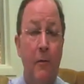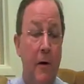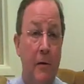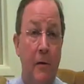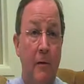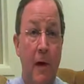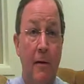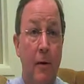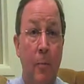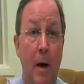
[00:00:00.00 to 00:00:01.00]
For instance,
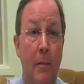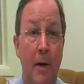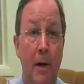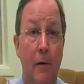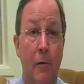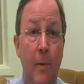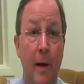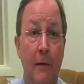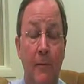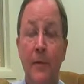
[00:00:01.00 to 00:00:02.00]
now that Obamacare is
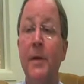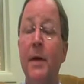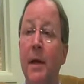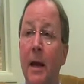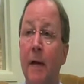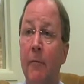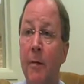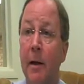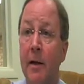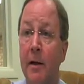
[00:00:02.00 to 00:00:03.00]
passed,
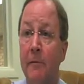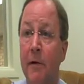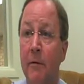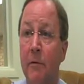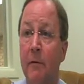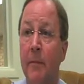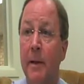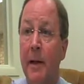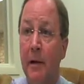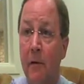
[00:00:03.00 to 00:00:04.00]
everybody in the federal
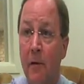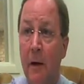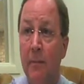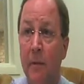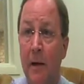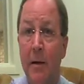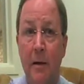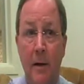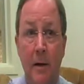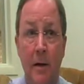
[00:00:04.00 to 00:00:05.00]
government except the
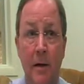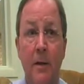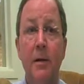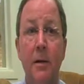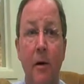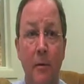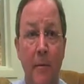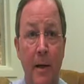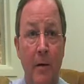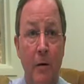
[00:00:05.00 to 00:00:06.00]
military ought to
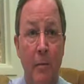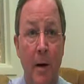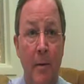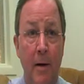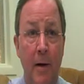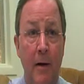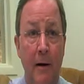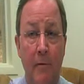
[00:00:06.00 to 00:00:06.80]
be under Obamacare.